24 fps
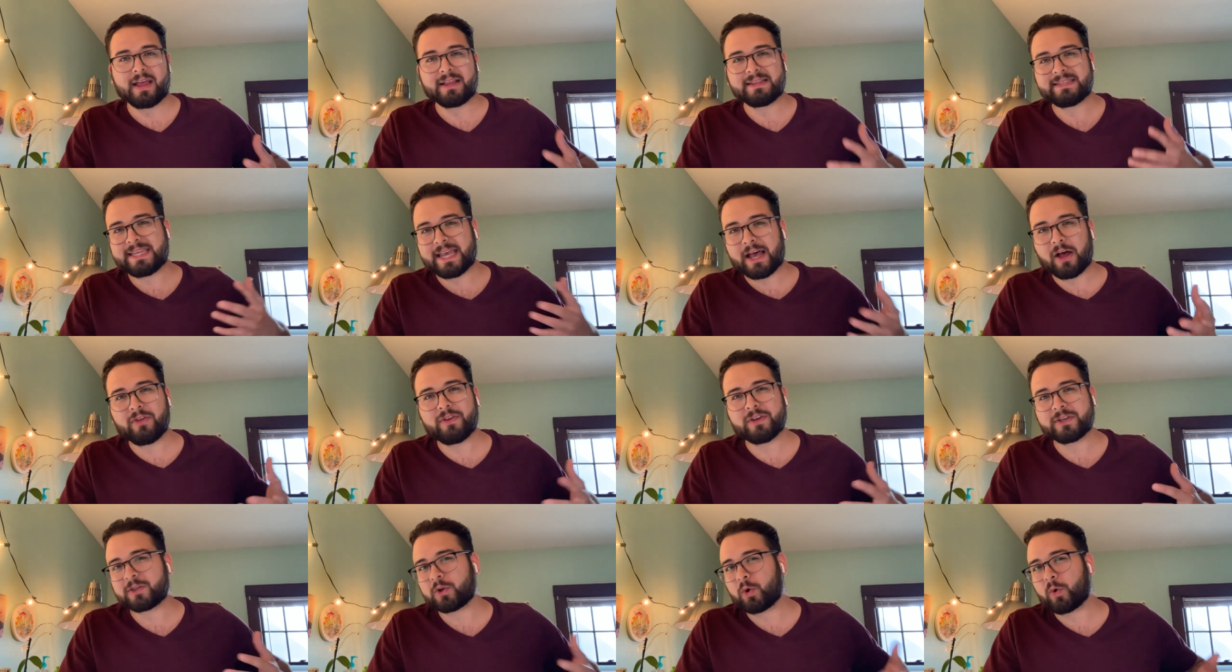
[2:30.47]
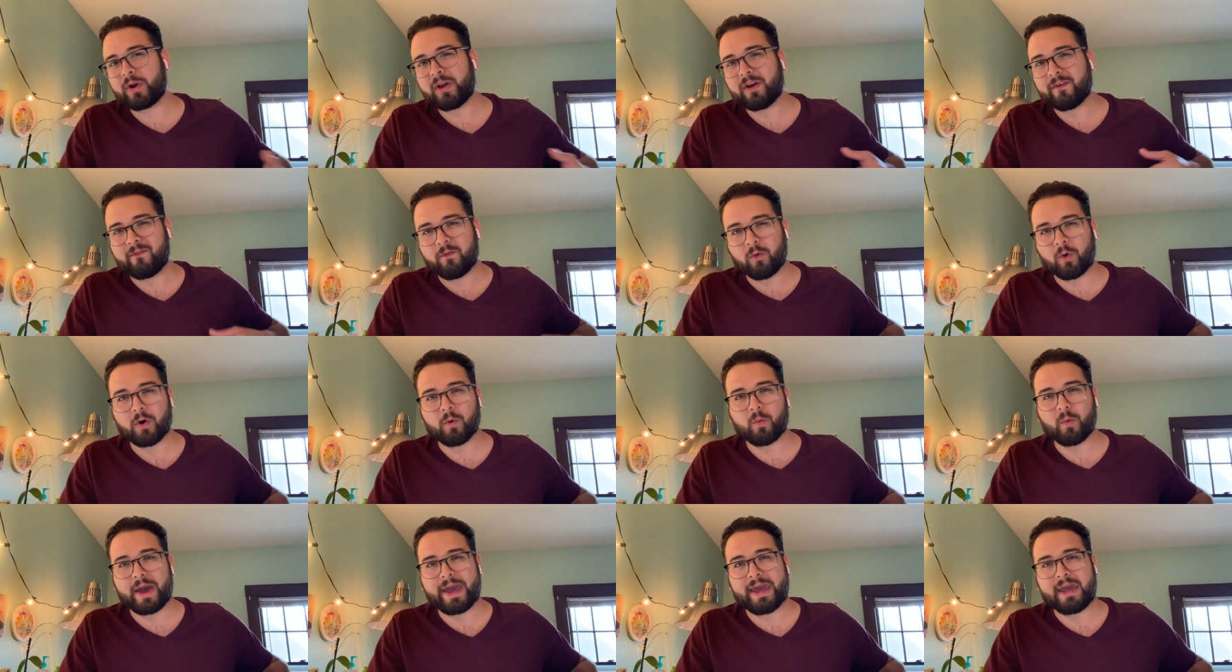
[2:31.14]
tell the story of
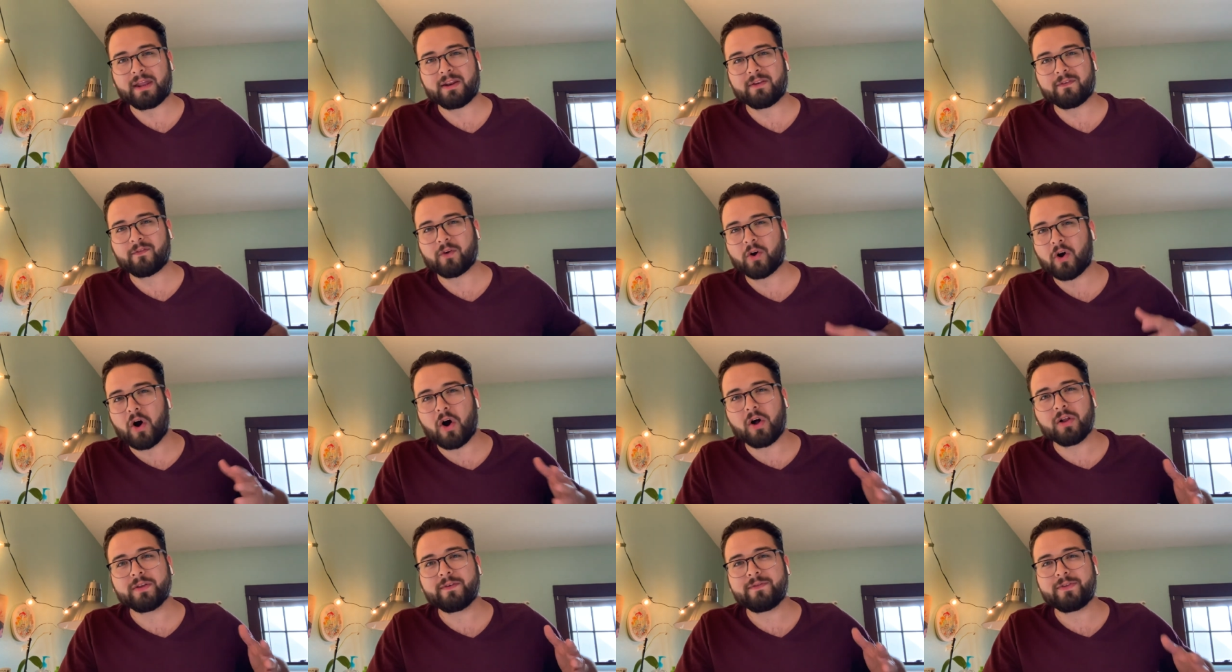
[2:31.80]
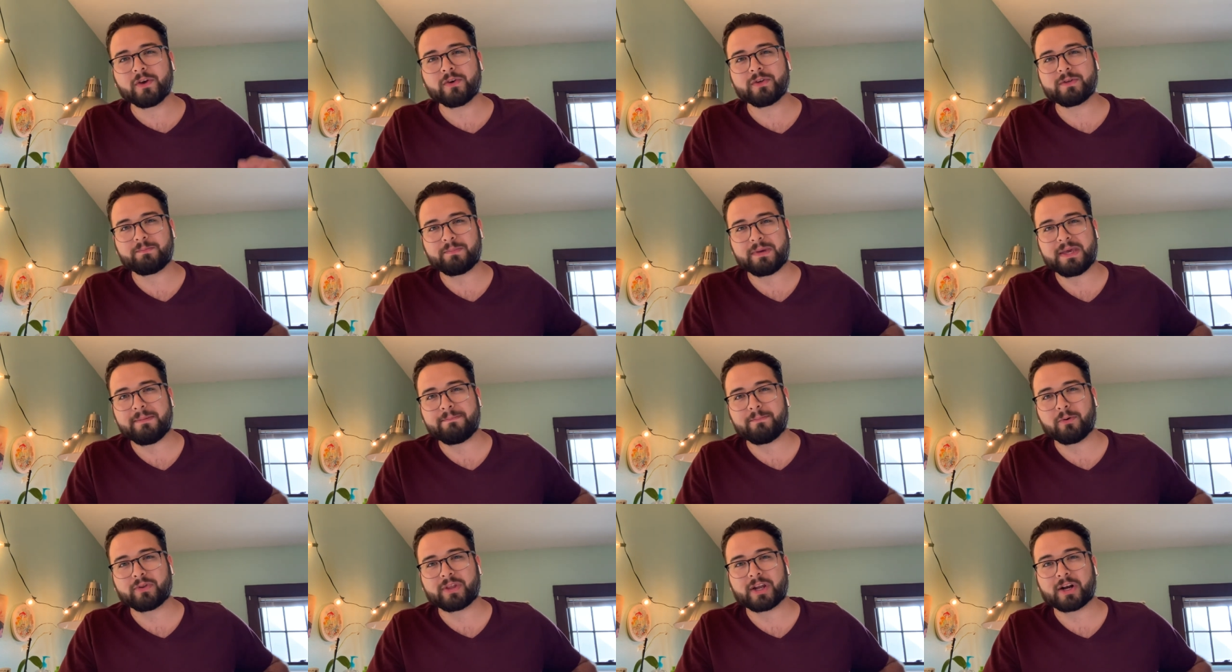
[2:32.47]
Fort Wayne for all of those
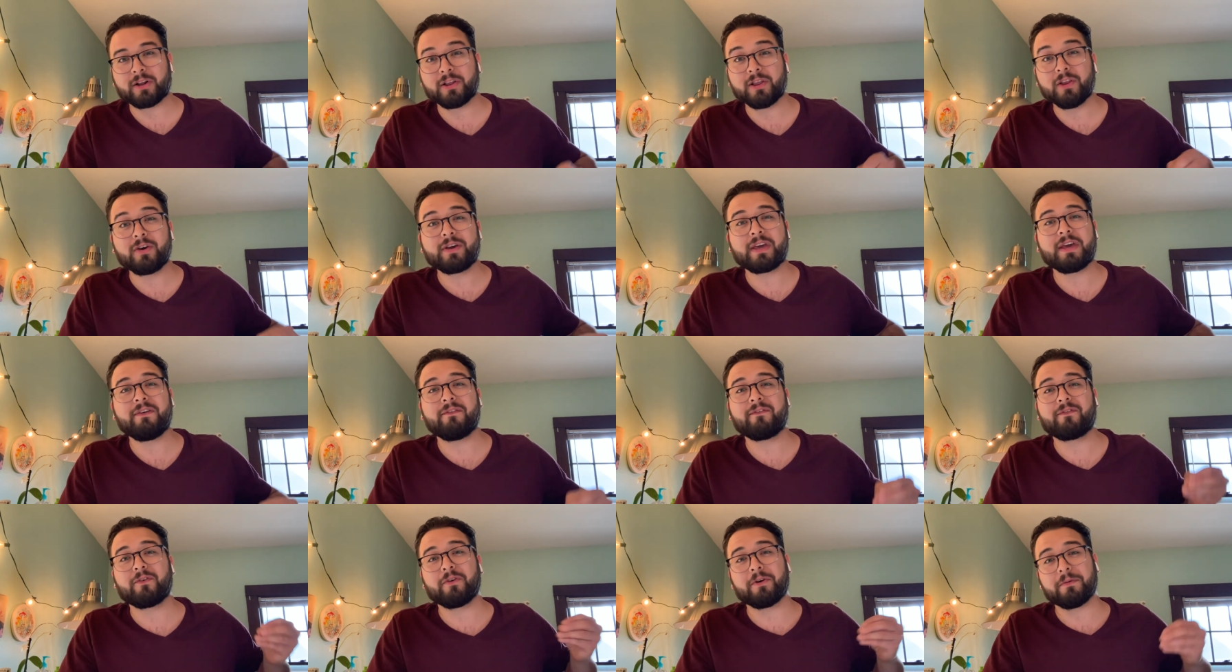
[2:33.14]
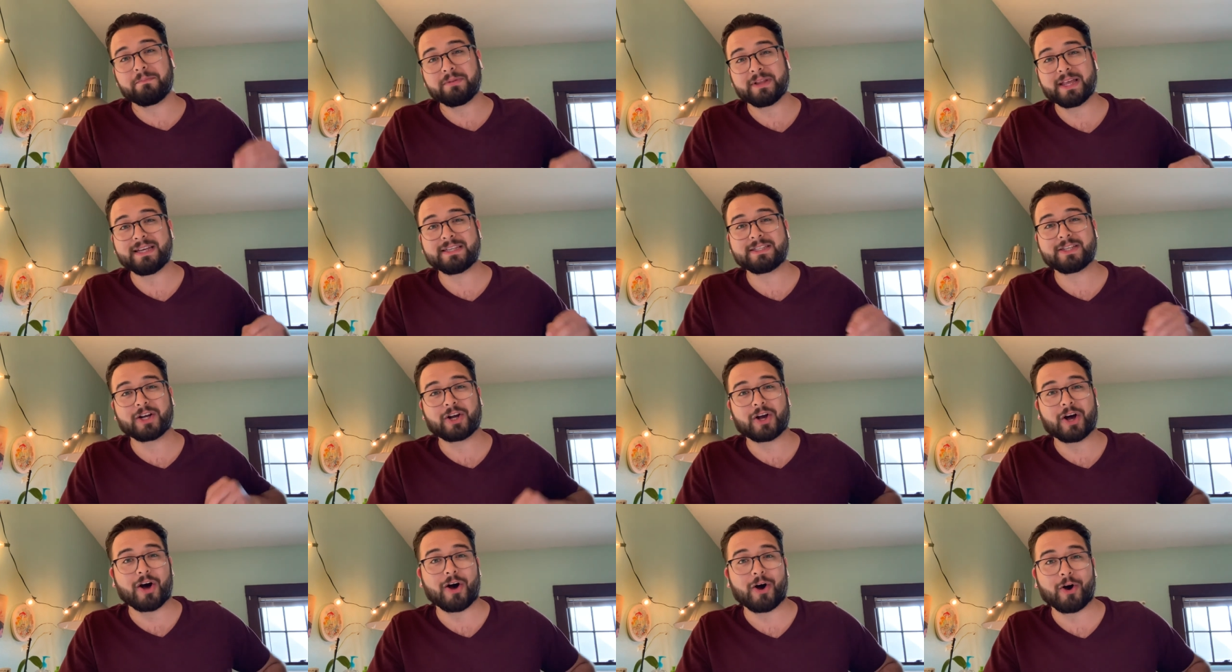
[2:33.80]
people that are looking for a place to
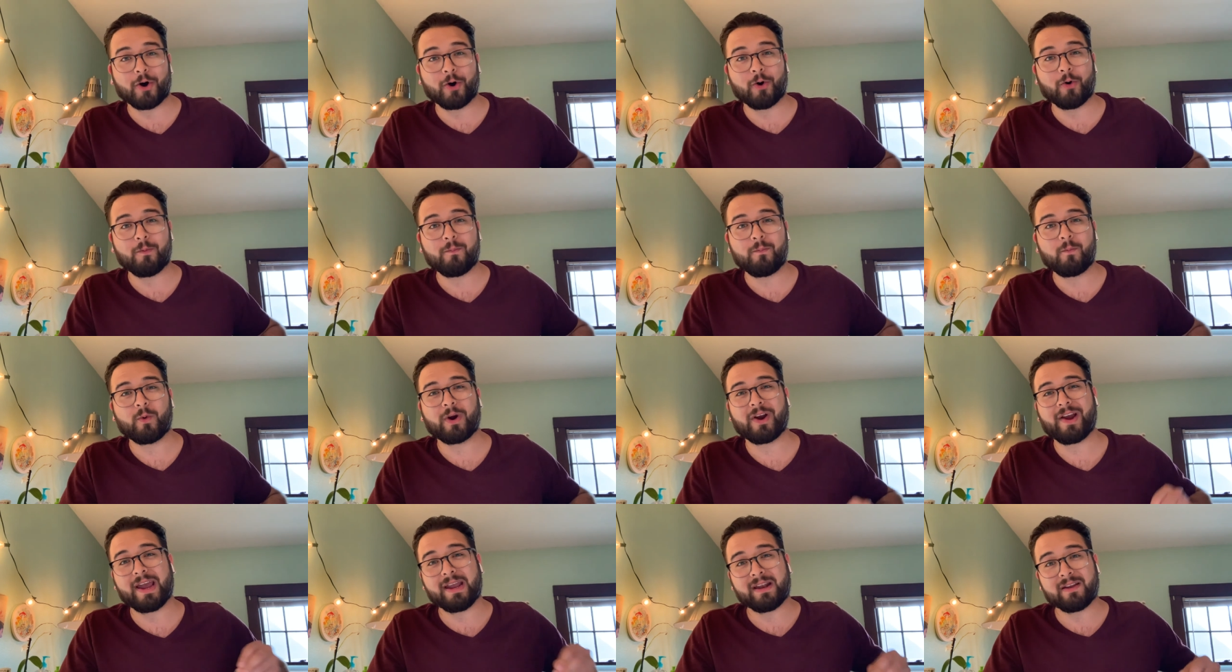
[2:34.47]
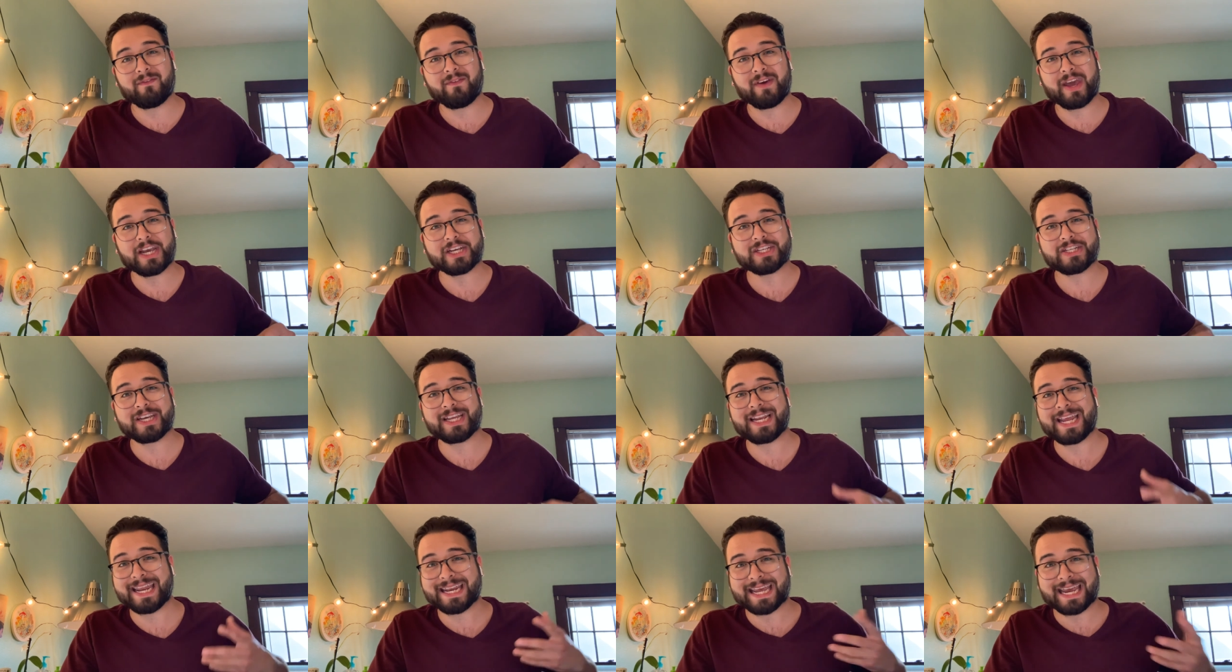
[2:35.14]
call home where
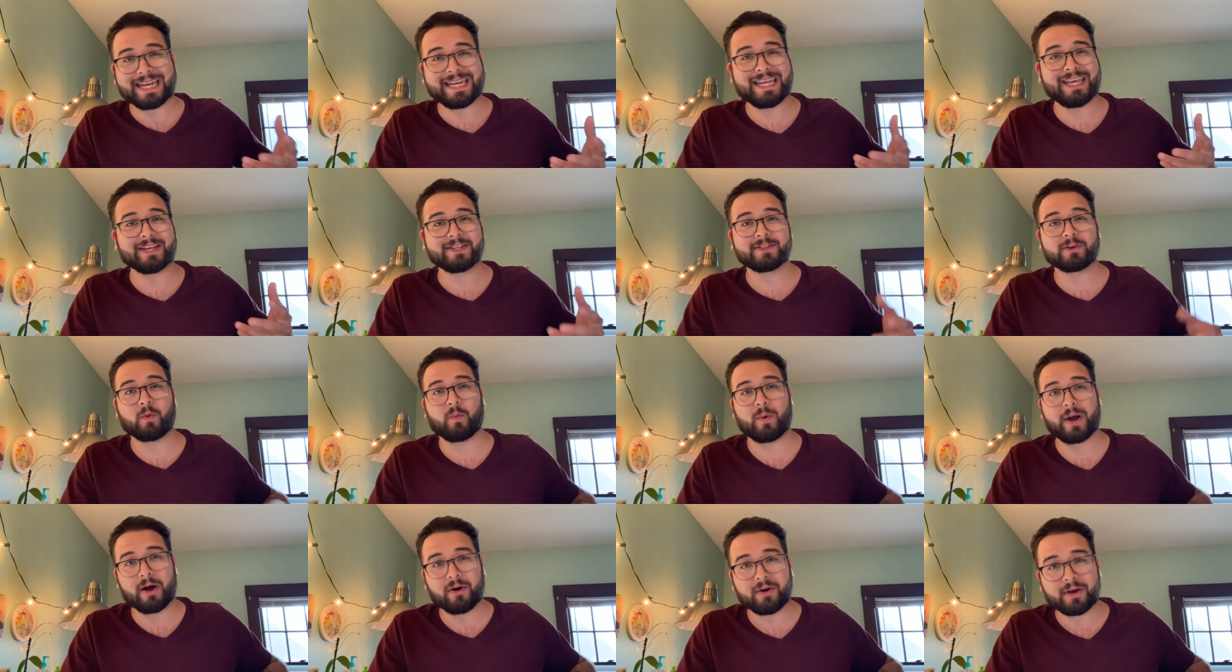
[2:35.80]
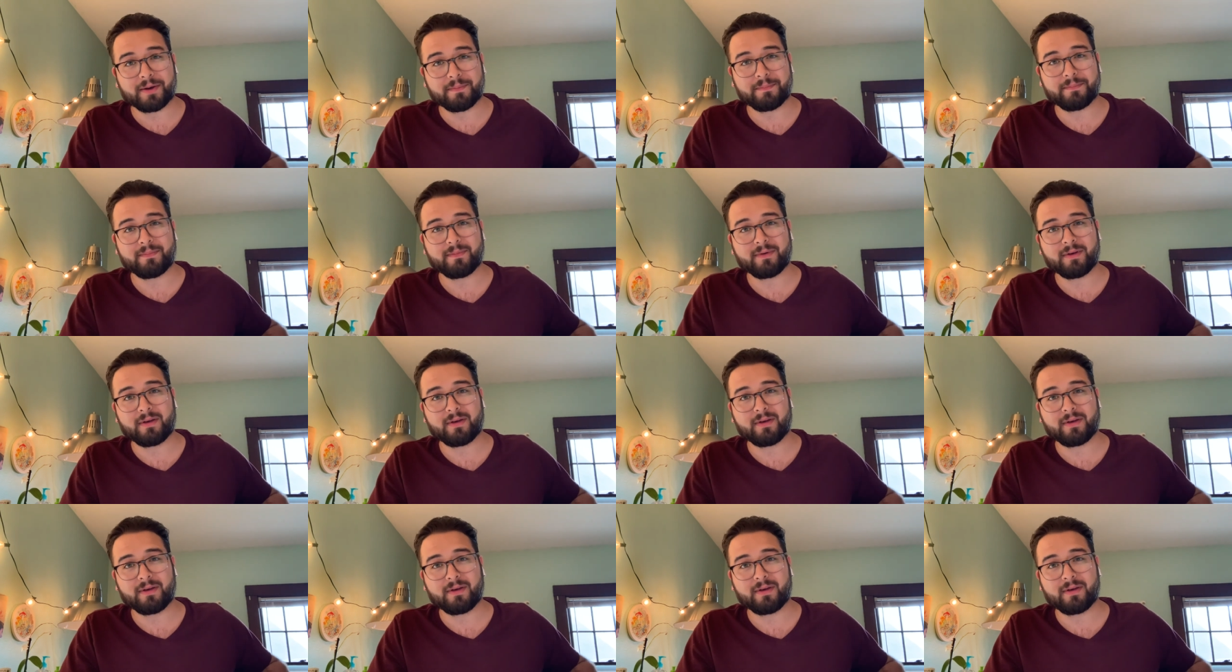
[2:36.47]
innovation and ideas are welcome.